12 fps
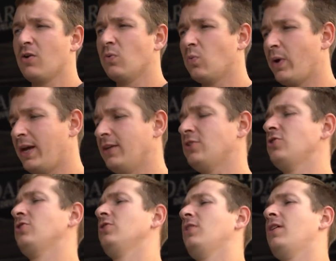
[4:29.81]

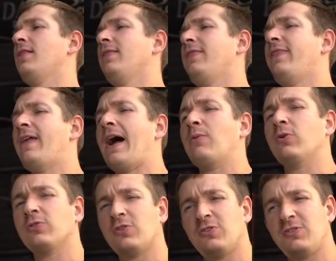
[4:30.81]
which that
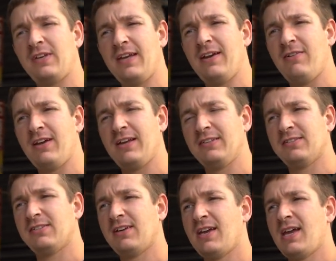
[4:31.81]
was a
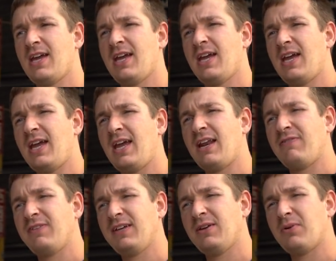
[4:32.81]
series in, I
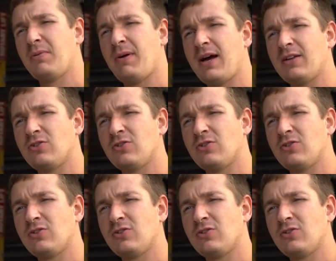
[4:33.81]
think it was about